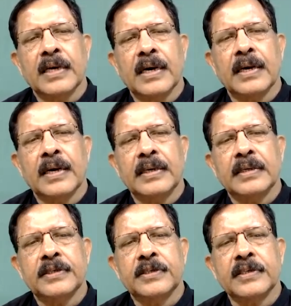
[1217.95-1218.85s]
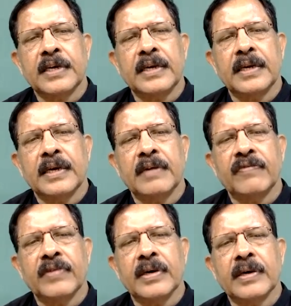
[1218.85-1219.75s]
I sine
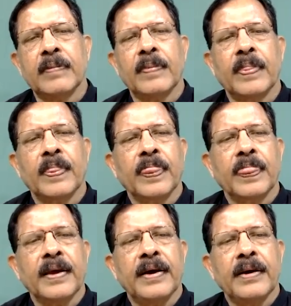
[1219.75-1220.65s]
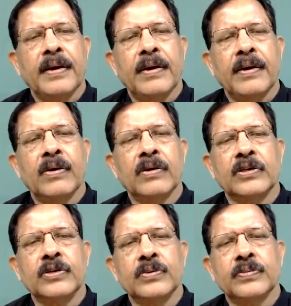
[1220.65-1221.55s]
alpha
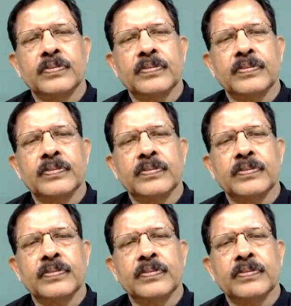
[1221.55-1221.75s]
whole cube.